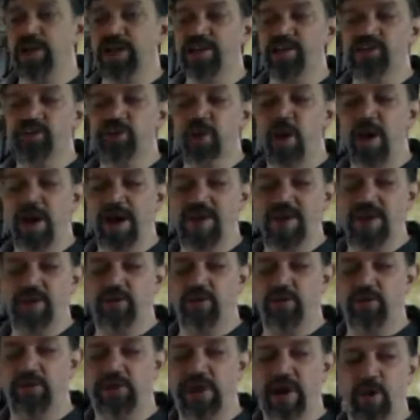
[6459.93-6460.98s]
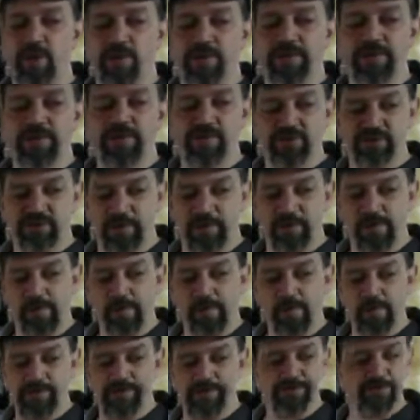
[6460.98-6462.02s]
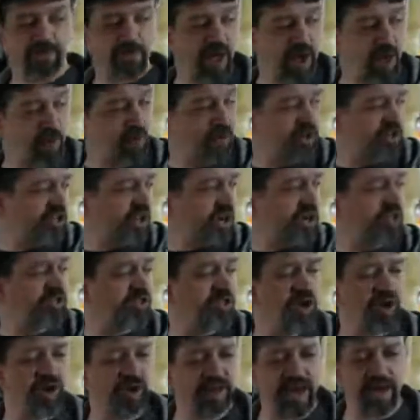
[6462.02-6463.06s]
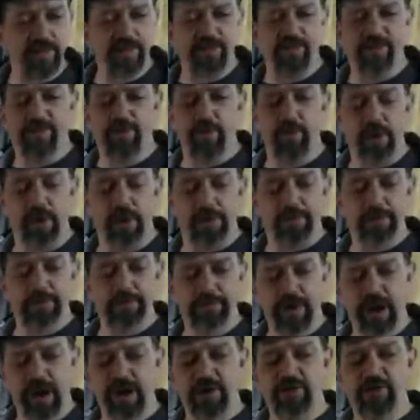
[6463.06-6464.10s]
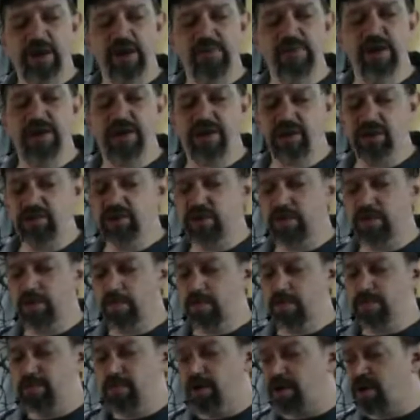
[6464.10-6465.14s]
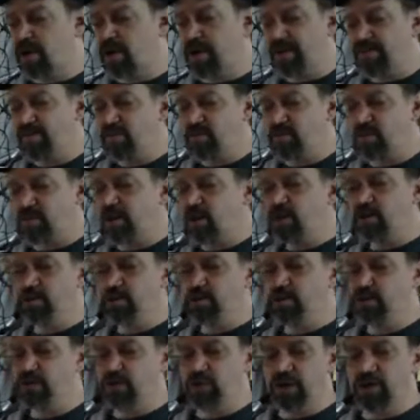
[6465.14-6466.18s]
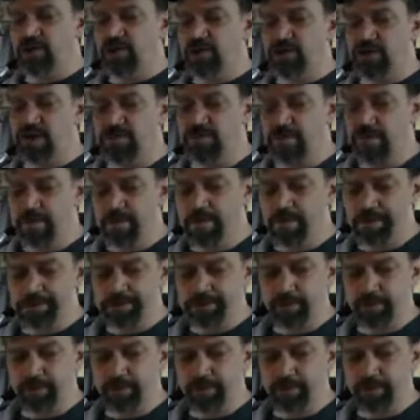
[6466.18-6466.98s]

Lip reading: Good. Let us know how that turned out, because I wish I'd have thought of that before. I tried making a stump before, and I never thought of using great stuff.